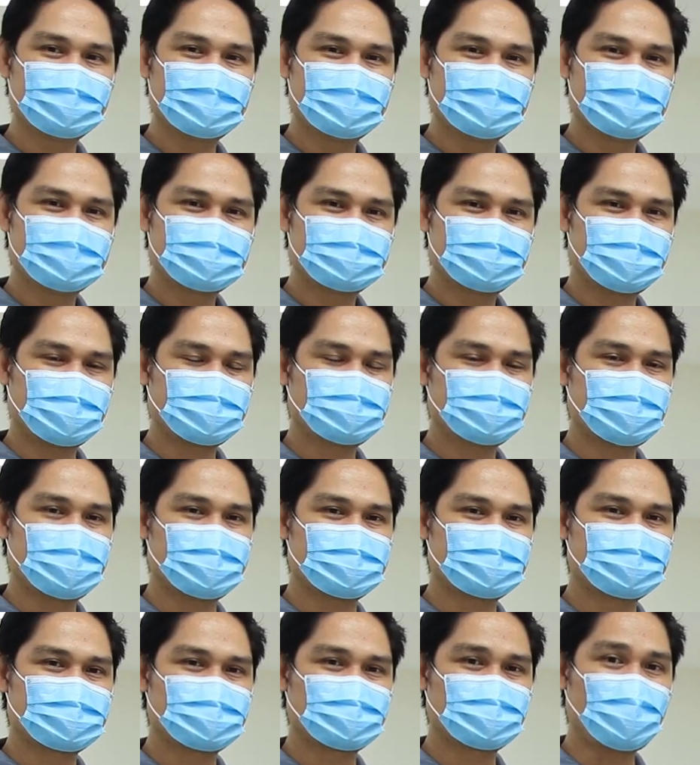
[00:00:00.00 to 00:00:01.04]
such as
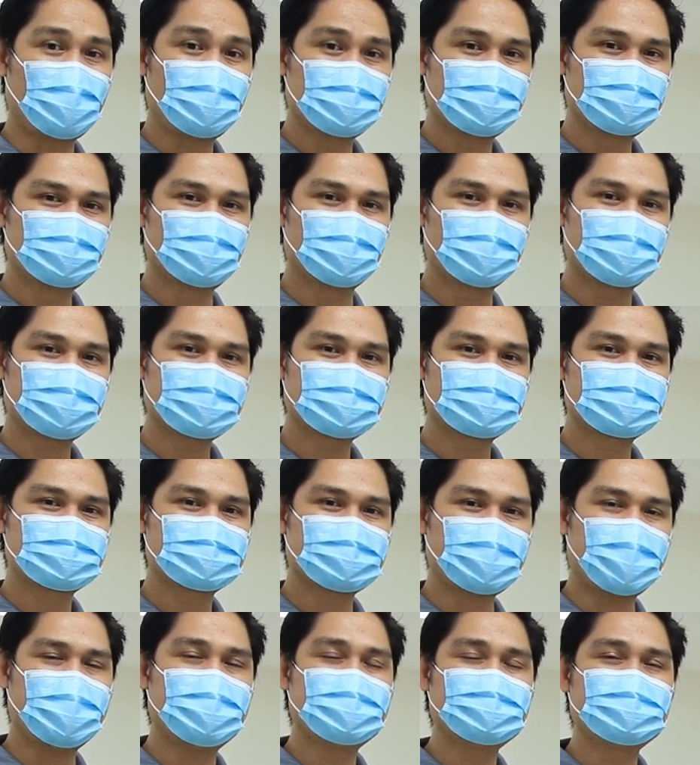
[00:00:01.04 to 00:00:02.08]
SolidWorks
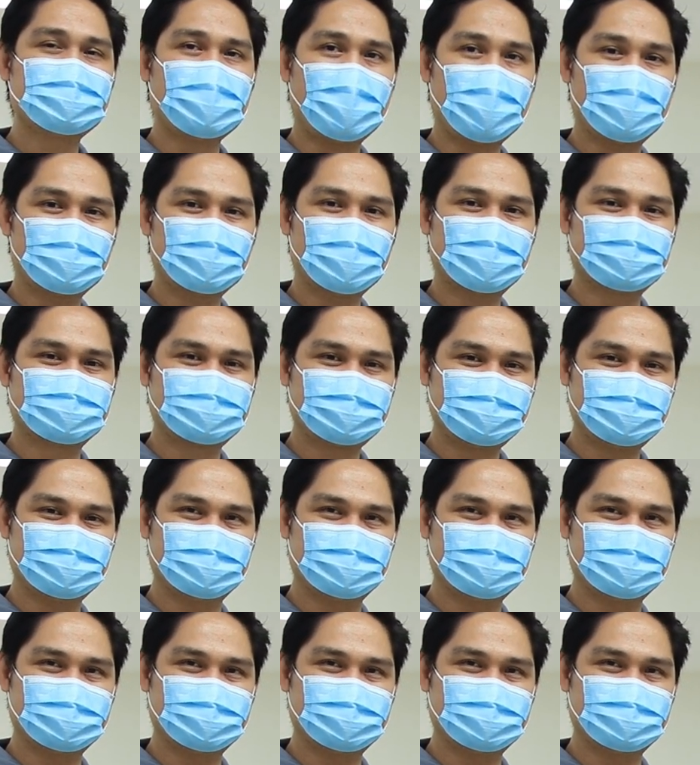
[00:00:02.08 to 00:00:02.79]
and MSC.